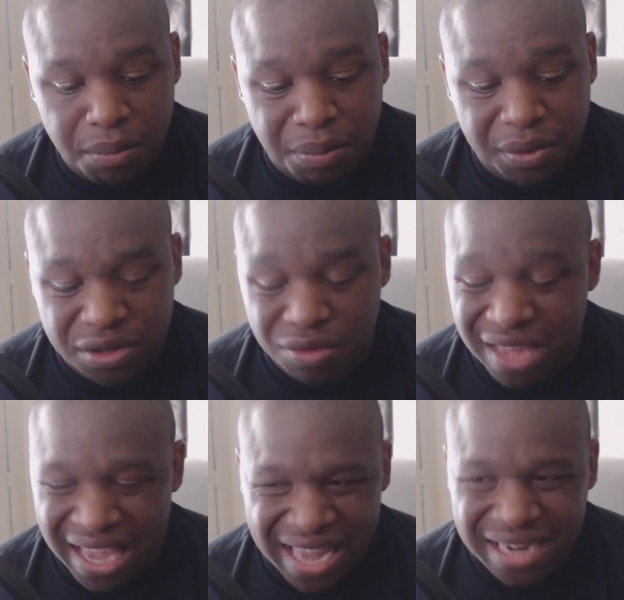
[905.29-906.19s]
But
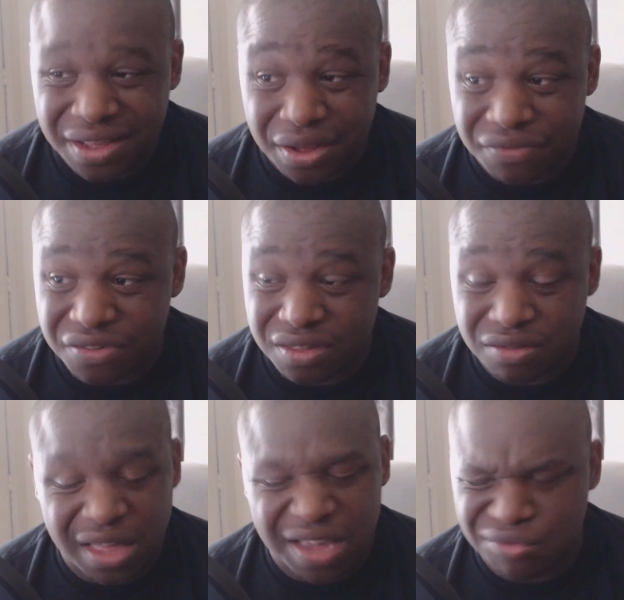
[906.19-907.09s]
those
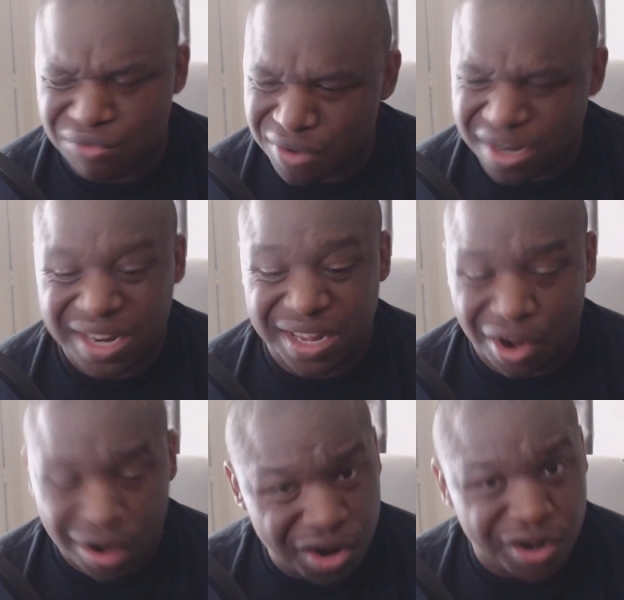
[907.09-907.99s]
handcuffs, they
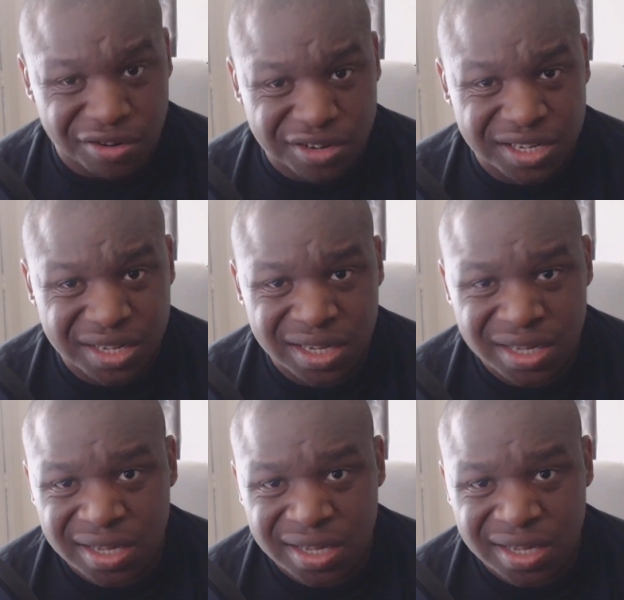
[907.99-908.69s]
really hurt.